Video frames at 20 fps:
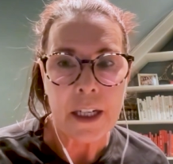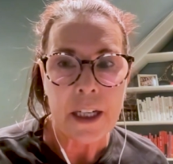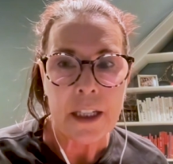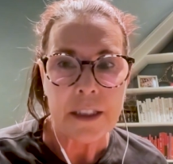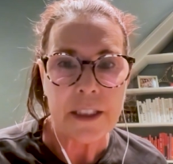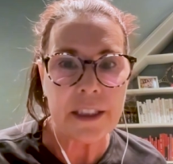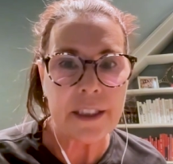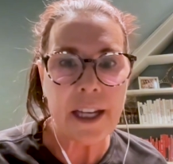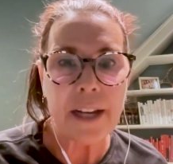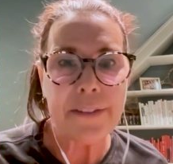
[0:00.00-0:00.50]

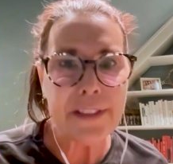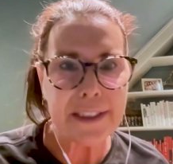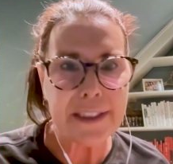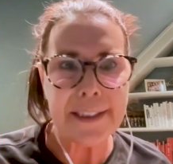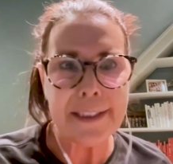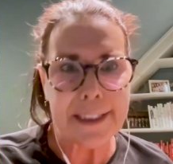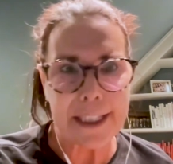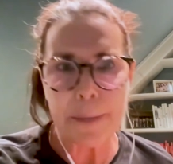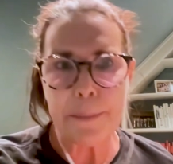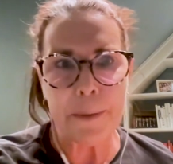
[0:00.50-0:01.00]
She's obviously
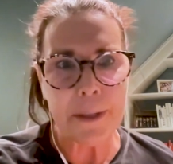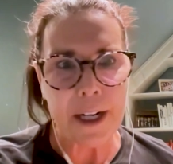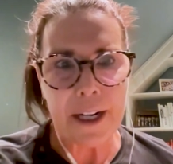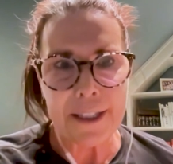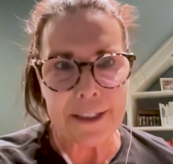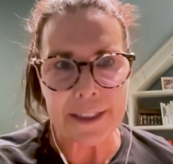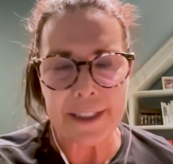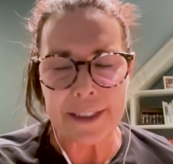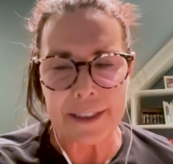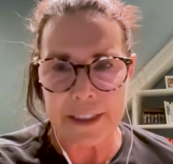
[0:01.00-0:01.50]

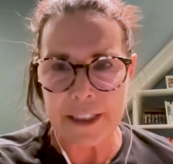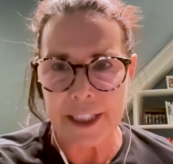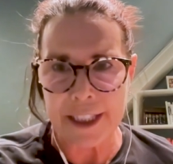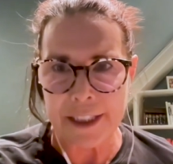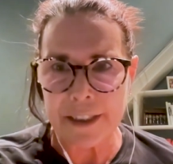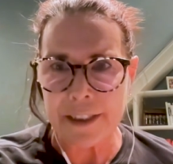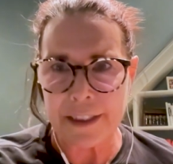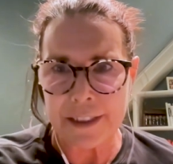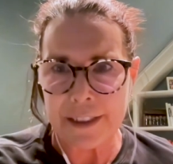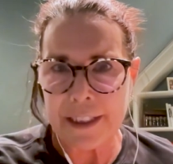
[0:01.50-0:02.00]
jeopardizing the
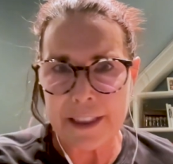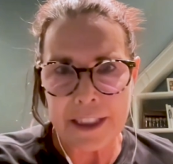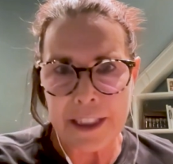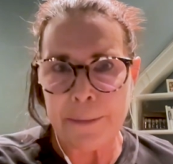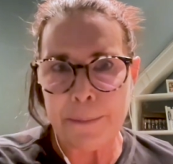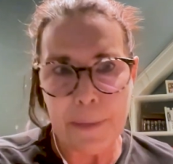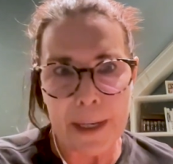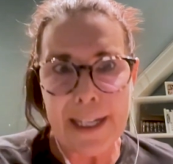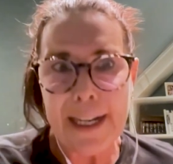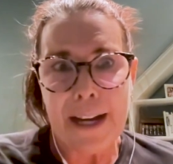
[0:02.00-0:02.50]
chances that she
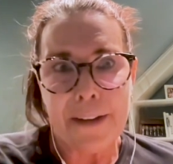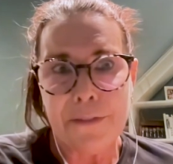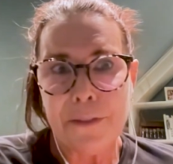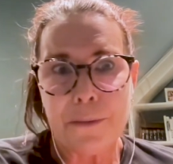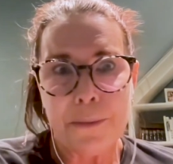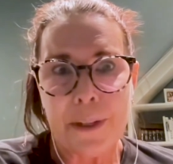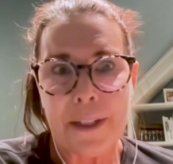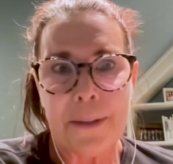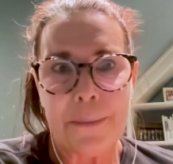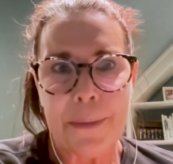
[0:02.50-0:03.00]
might ever
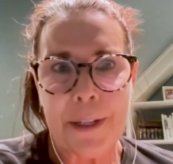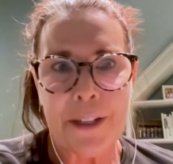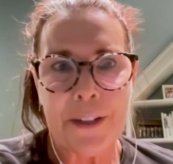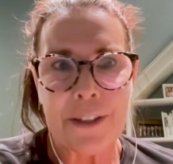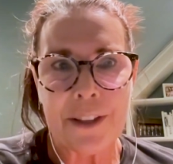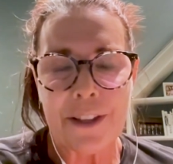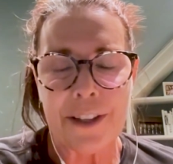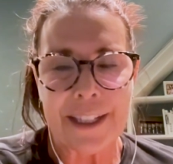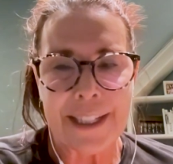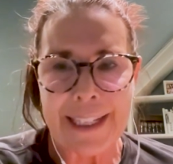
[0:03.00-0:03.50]
run a
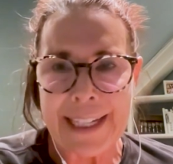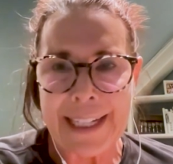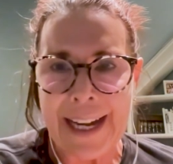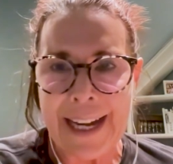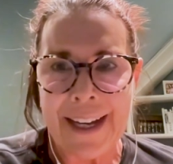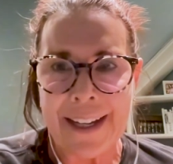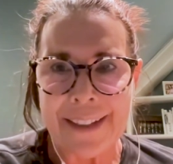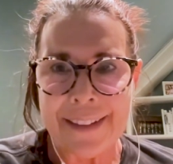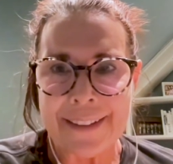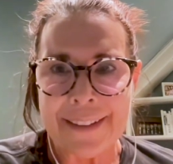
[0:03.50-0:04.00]
marathon
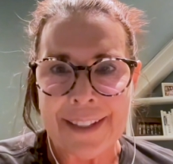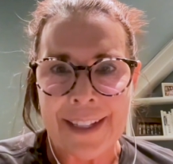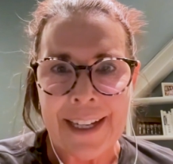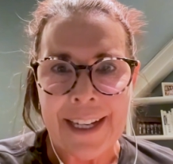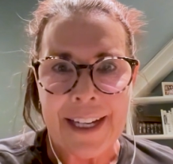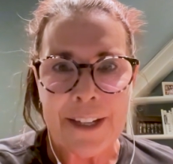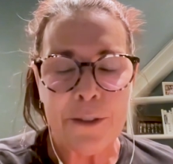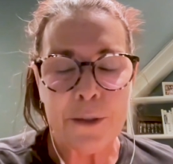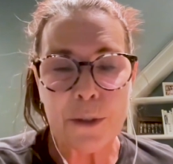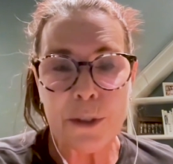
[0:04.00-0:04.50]
again
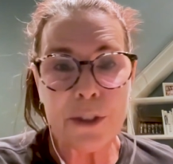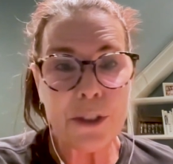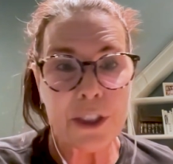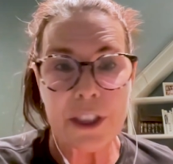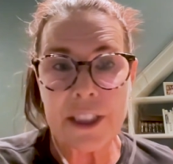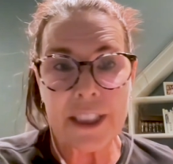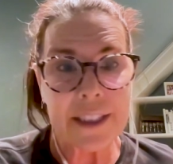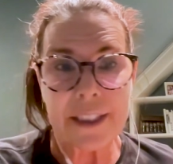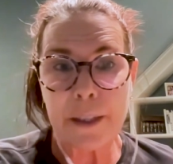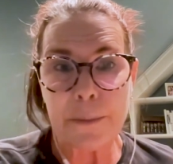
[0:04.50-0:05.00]
in order to
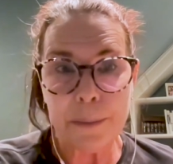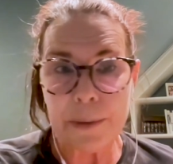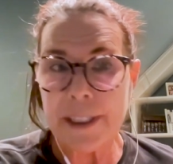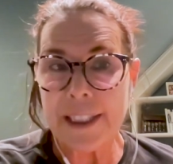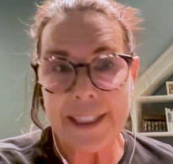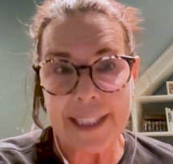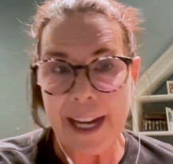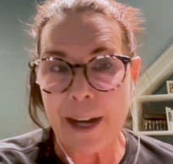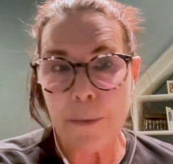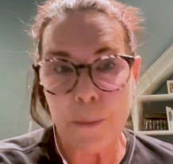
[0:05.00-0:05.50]
just
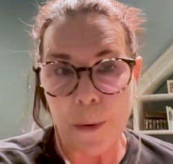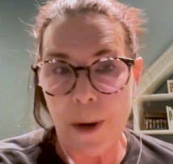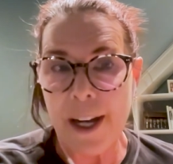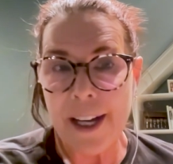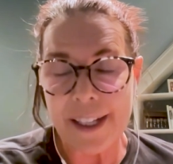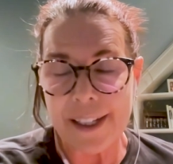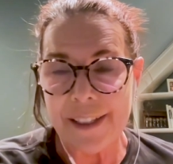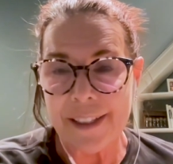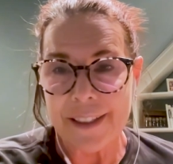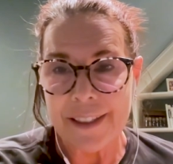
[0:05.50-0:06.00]
complete that
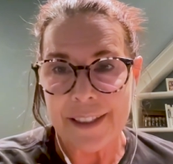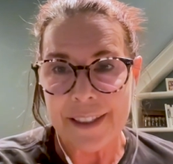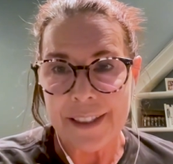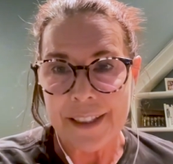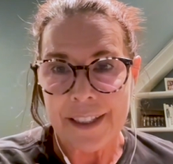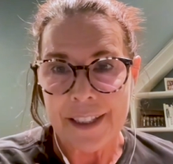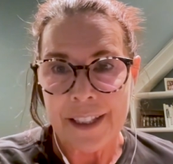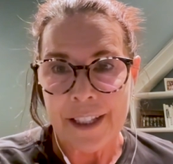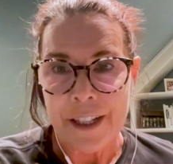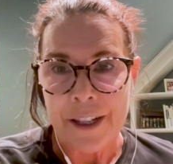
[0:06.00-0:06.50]
one
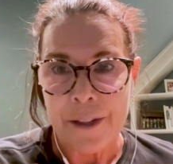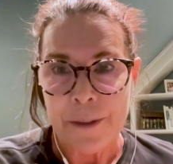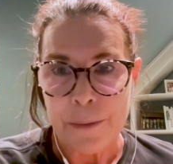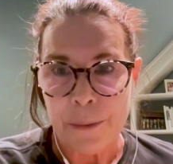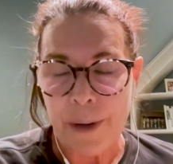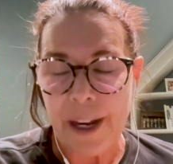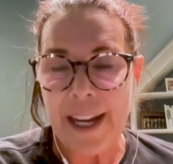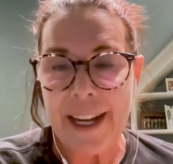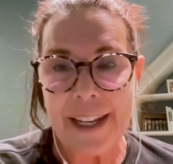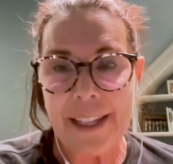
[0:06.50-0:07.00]

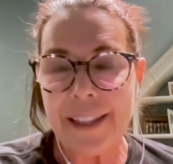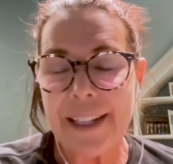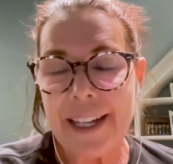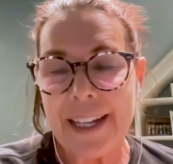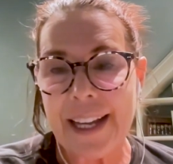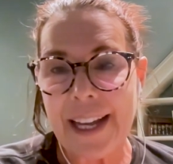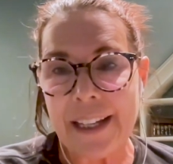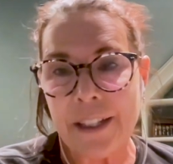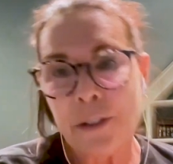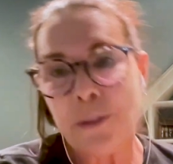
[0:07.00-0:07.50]
right?
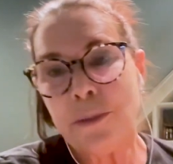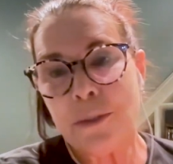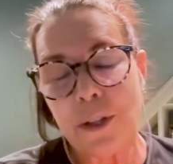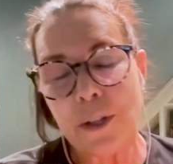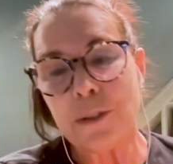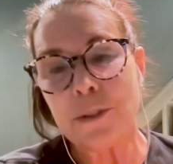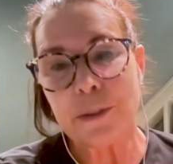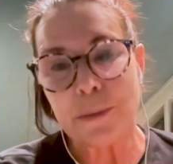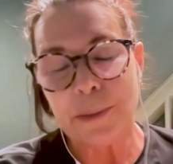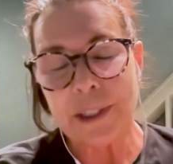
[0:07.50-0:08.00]
Like, and who
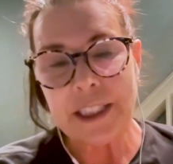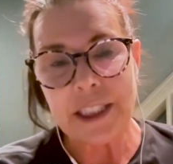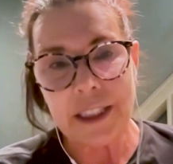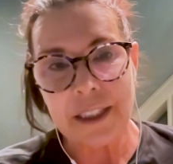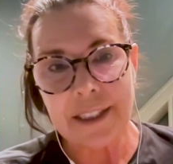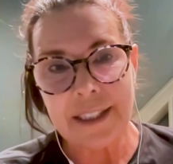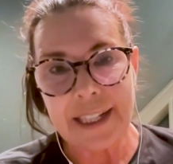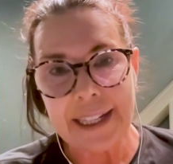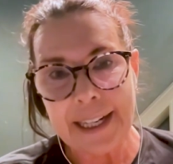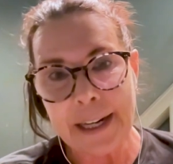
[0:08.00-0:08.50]
knows when
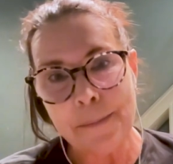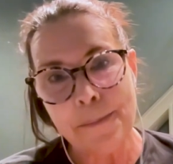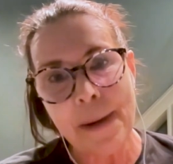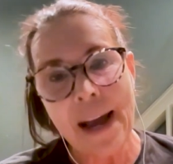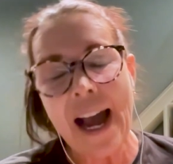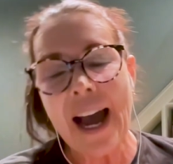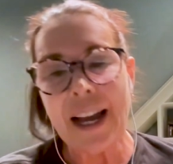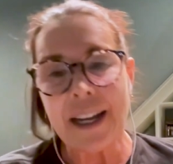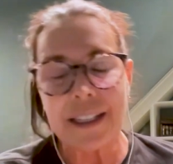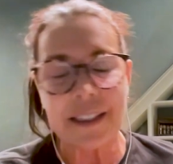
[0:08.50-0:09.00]
she's going to get
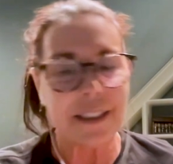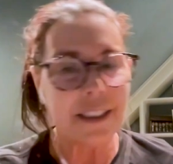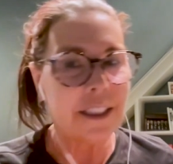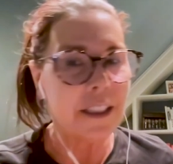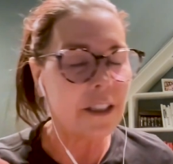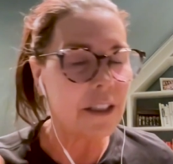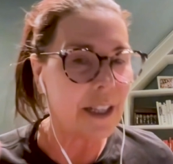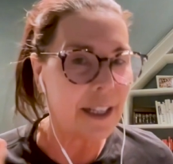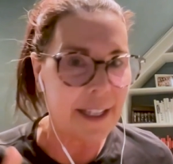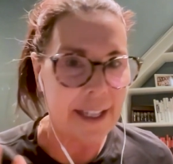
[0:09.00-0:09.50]
back and she
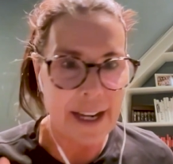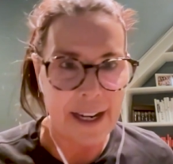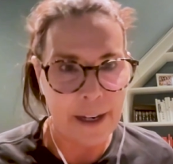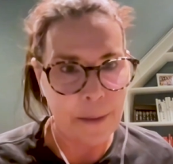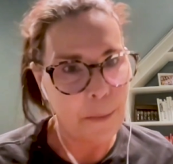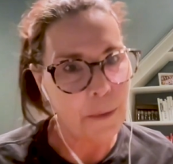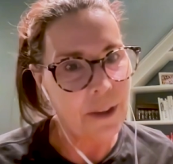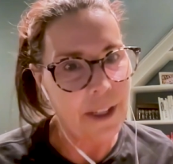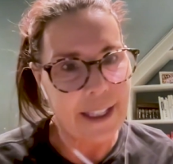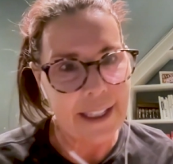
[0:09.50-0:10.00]
could end
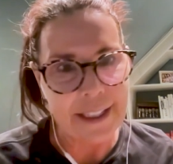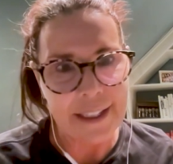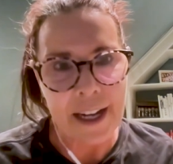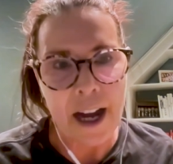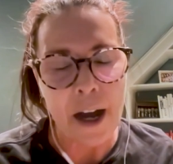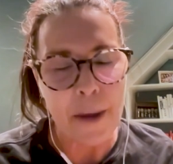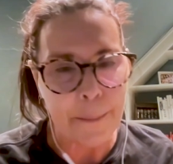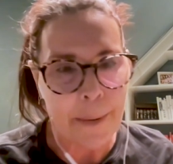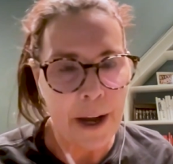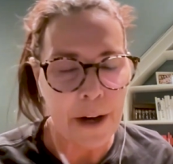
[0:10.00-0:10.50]
up with like a
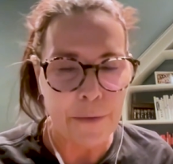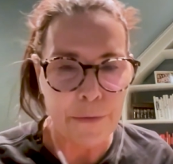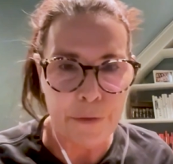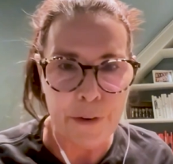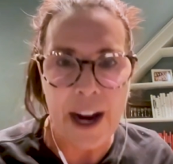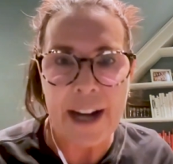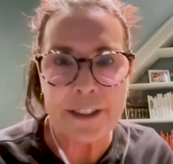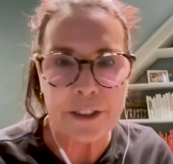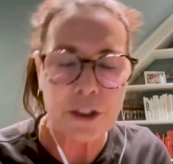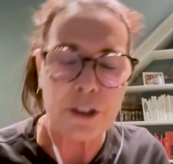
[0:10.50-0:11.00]
compound
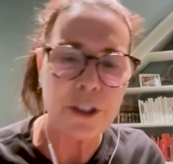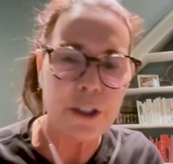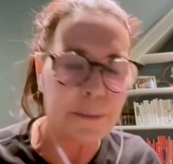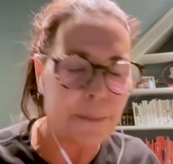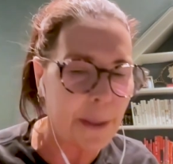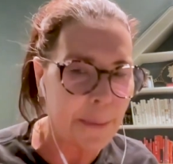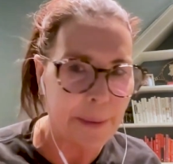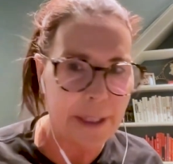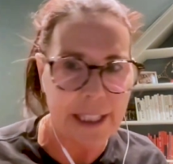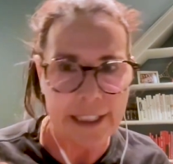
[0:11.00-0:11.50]
fracture or
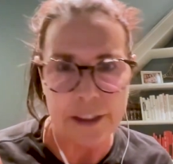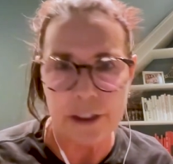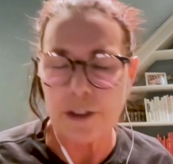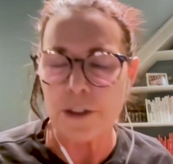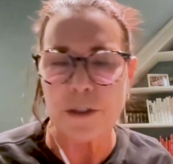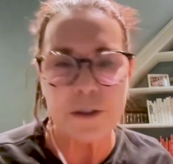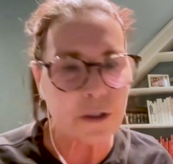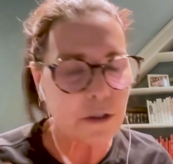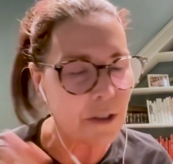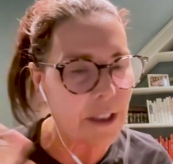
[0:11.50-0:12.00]
maybe need
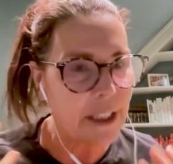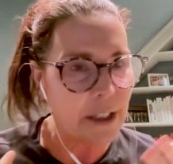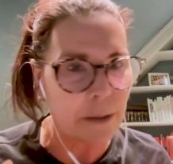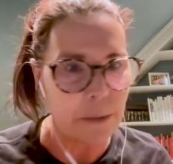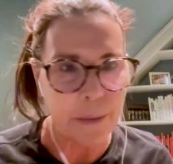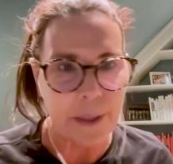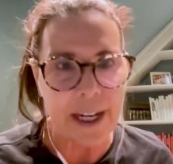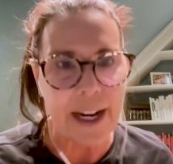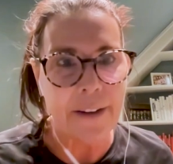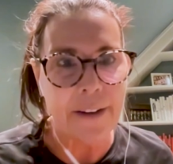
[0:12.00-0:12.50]
surgery or
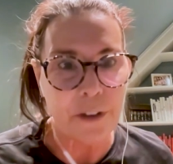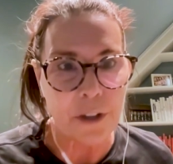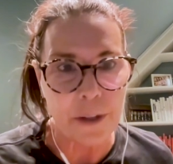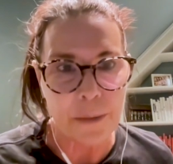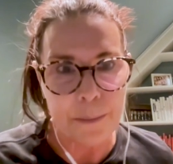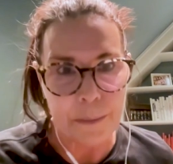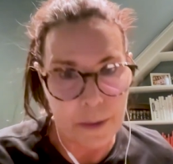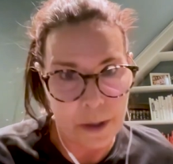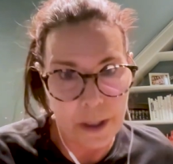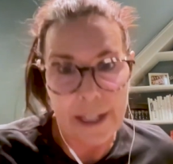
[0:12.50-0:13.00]
whatever,
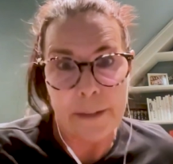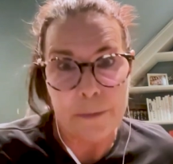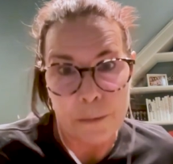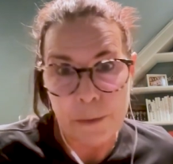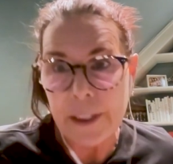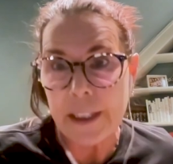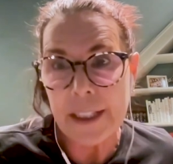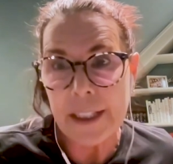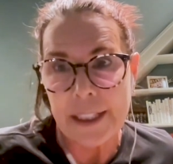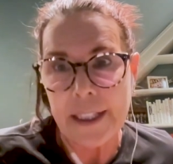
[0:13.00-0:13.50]
and like
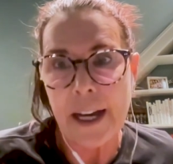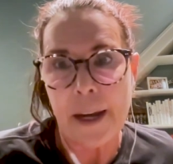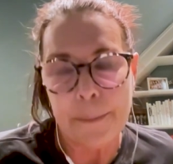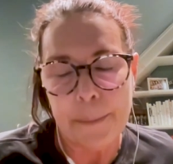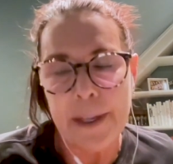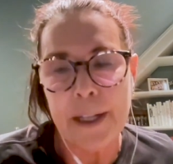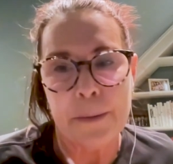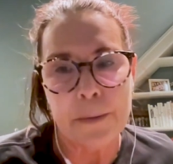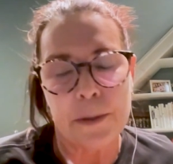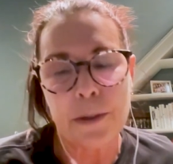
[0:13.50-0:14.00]
really not
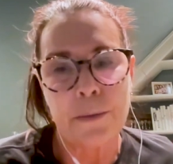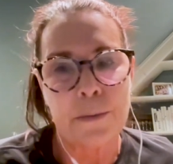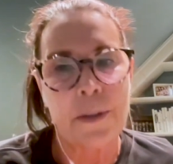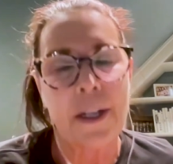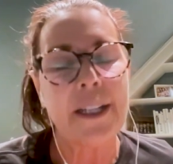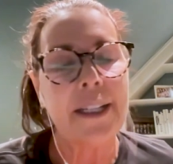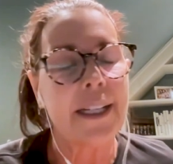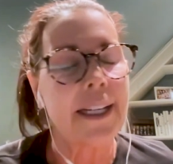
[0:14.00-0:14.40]
be able to run